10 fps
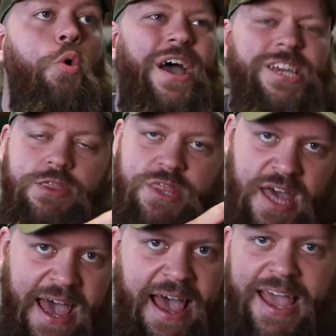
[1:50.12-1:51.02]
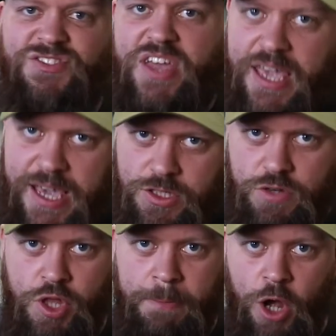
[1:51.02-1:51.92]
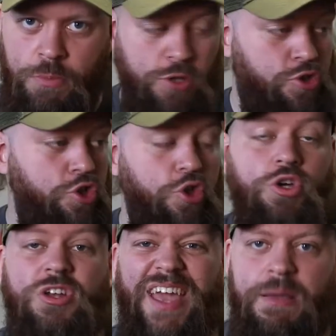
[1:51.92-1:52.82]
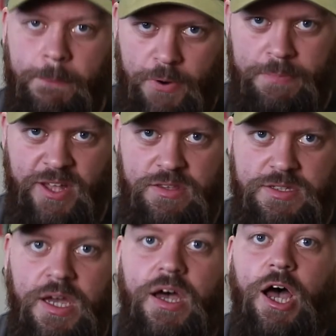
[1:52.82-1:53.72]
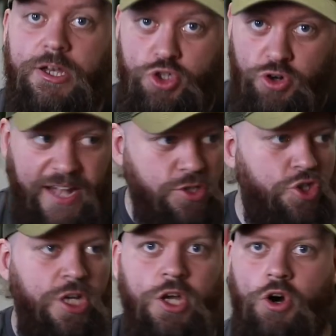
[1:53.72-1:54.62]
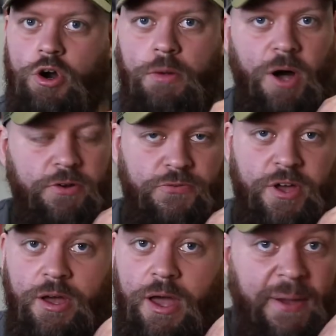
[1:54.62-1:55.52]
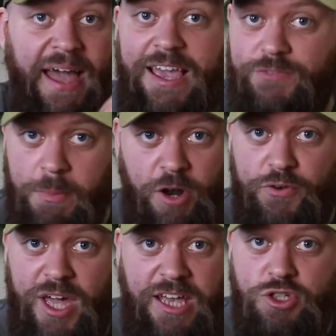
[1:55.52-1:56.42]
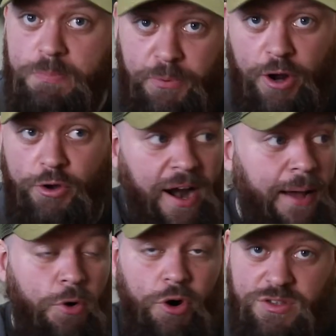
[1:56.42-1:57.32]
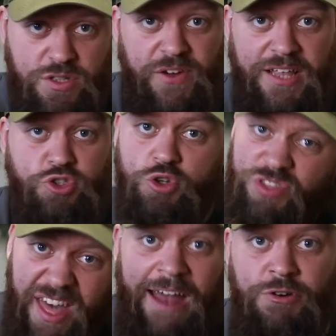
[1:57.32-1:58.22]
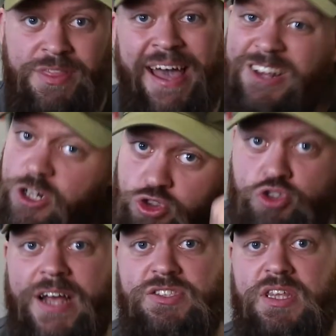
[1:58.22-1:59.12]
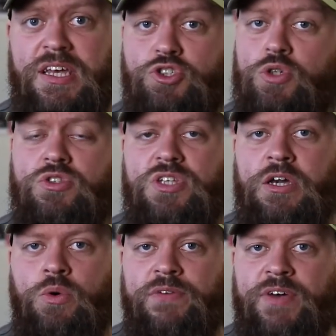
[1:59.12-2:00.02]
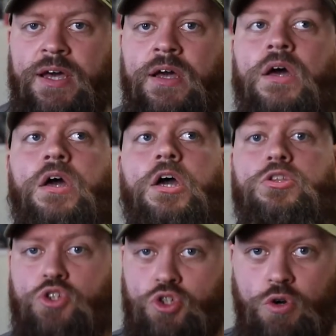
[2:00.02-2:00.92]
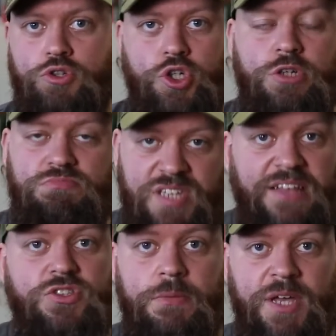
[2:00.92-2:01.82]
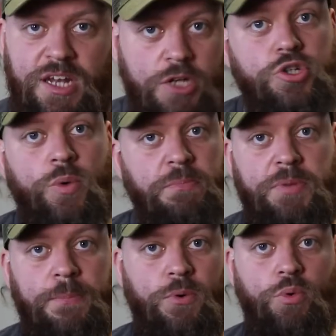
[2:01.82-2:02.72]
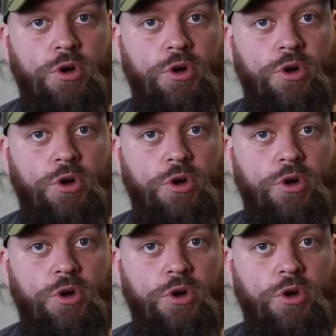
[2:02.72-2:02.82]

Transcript: where you're there in the heat of the moment and you can implement a strategy or a behavior modification program or intervention there and then and address the issue and deal with it. Destruction tends to be an issue when people